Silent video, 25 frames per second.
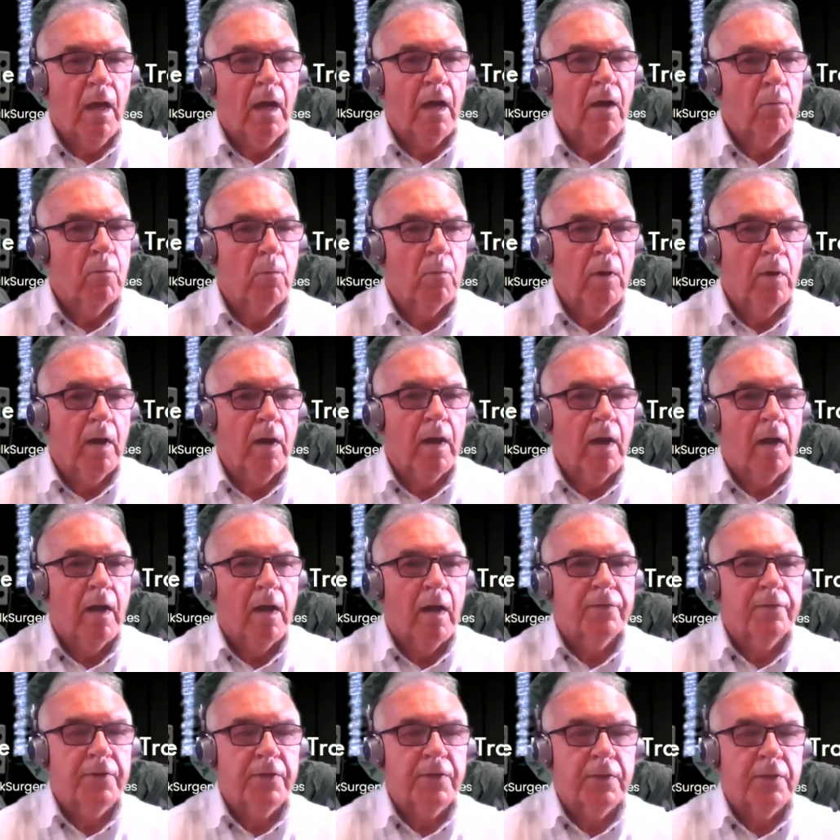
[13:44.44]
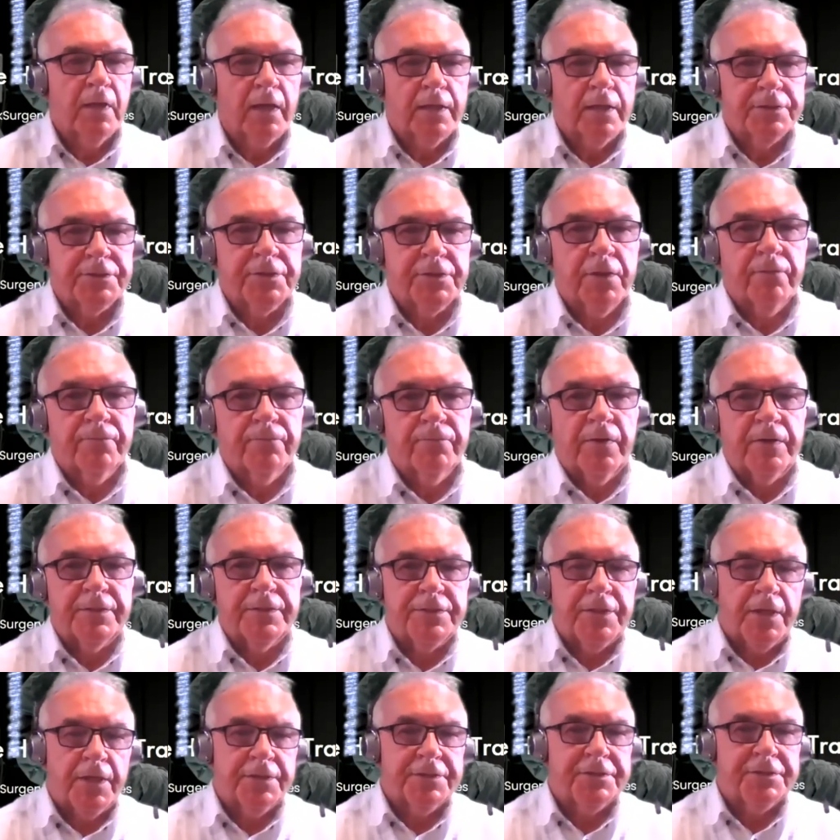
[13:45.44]
Well, I think that's a
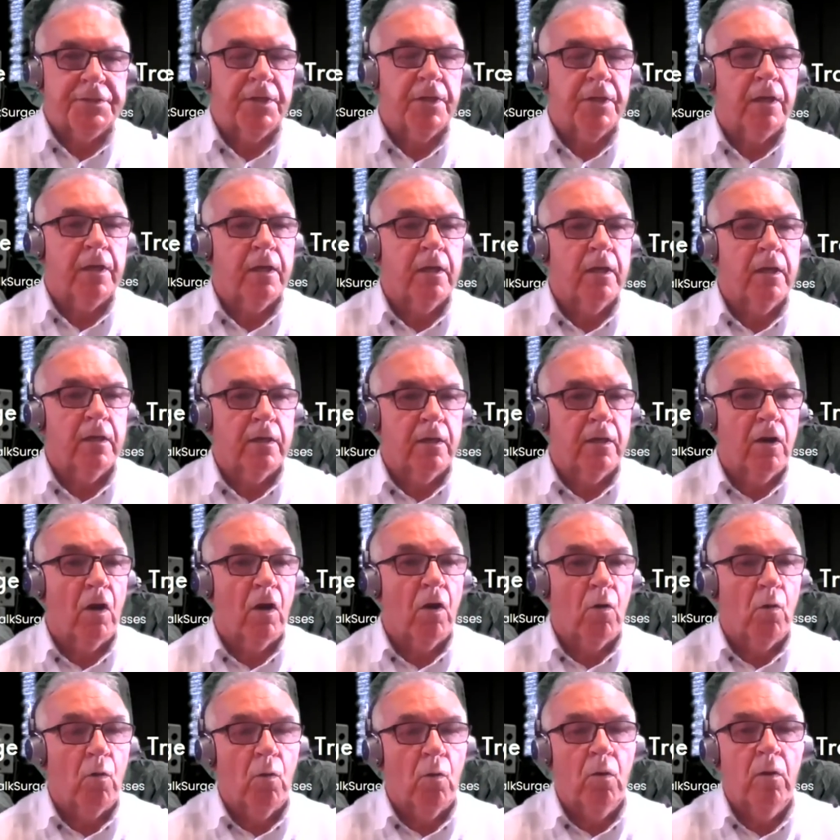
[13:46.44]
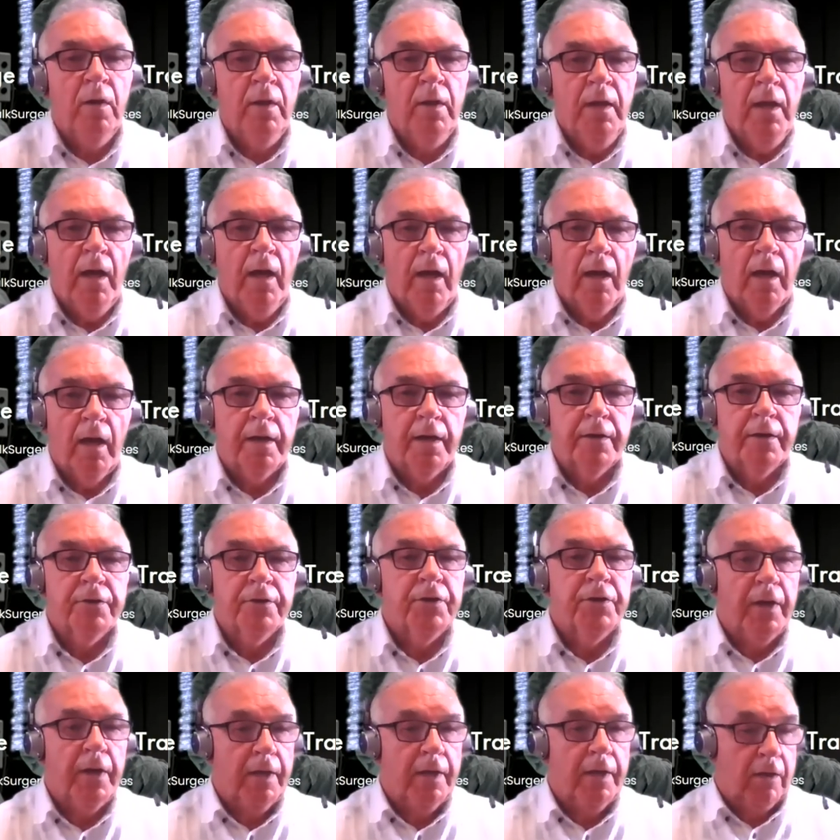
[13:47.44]
fantastic goal and
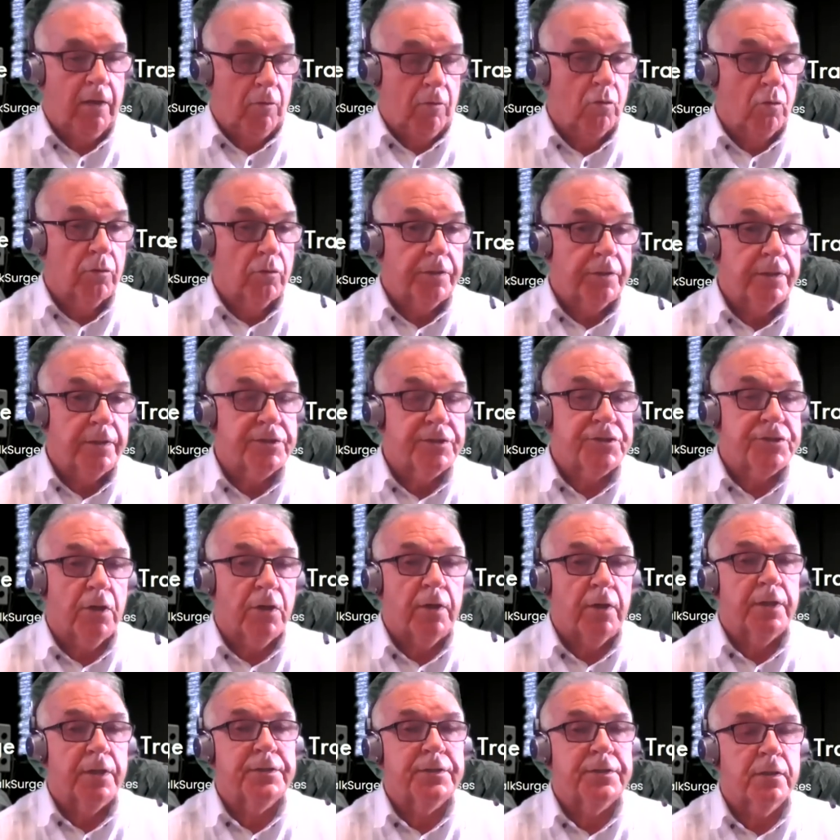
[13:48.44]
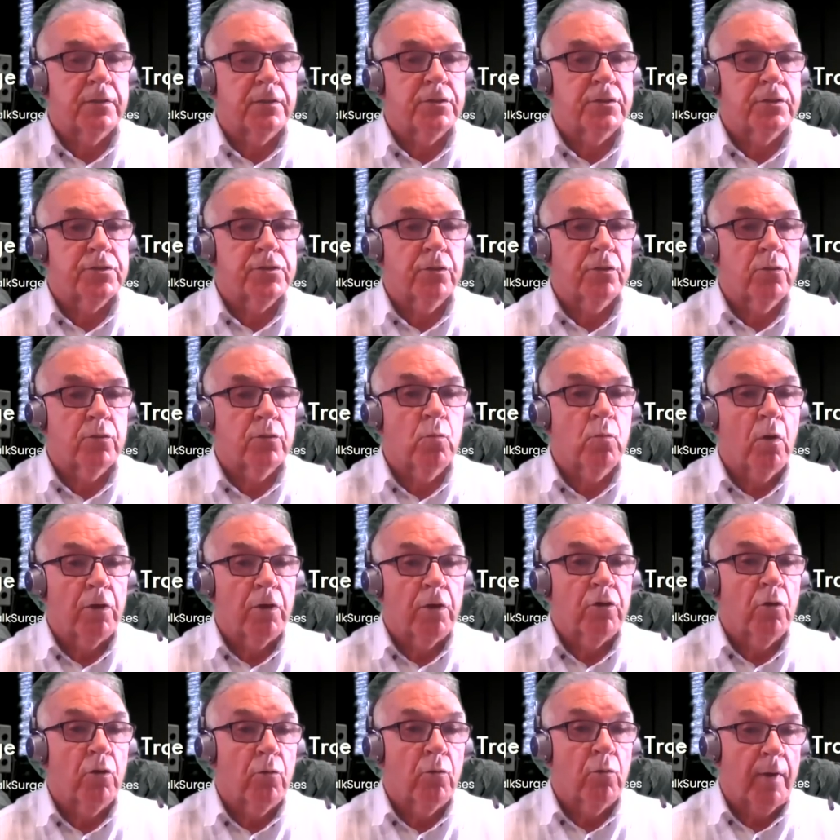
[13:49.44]
a good insight into what
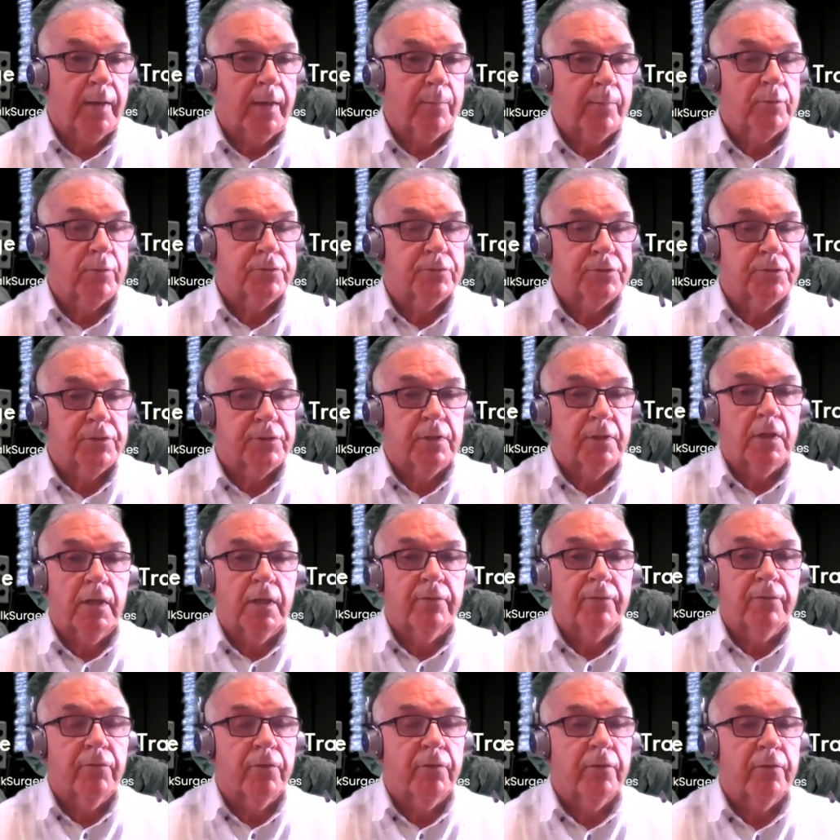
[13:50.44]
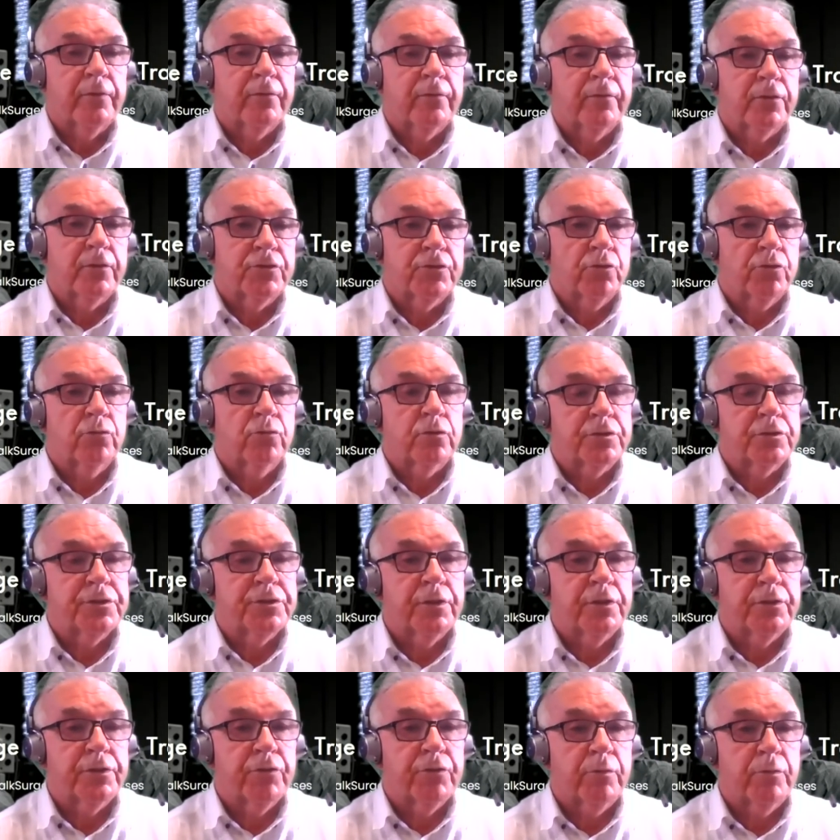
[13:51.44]
you're able to deliver in the
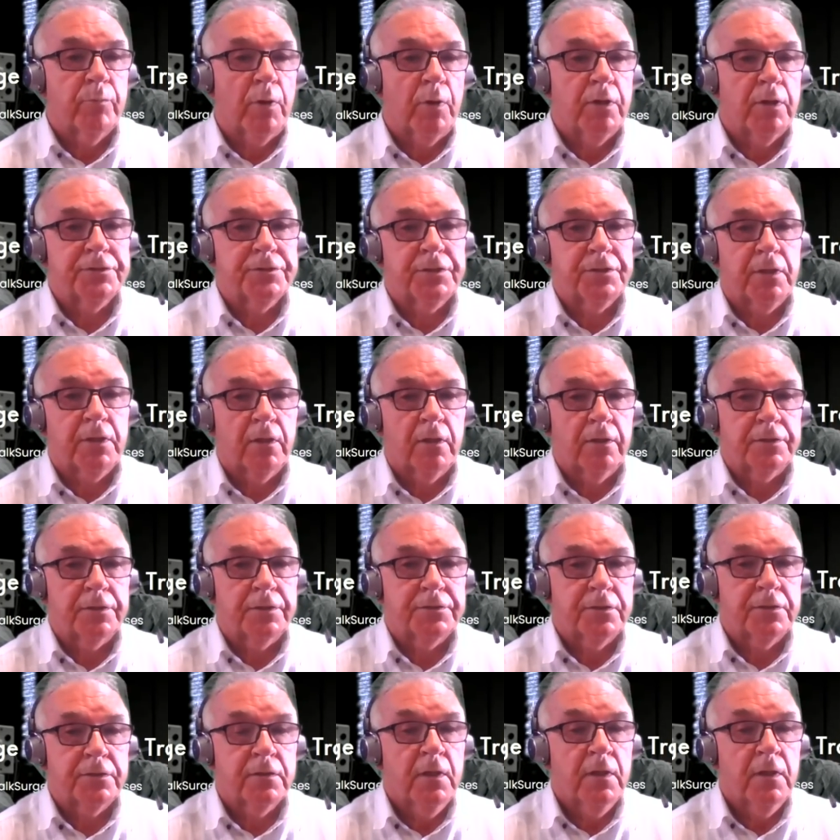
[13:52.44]
TalkSurgery Masterclasses.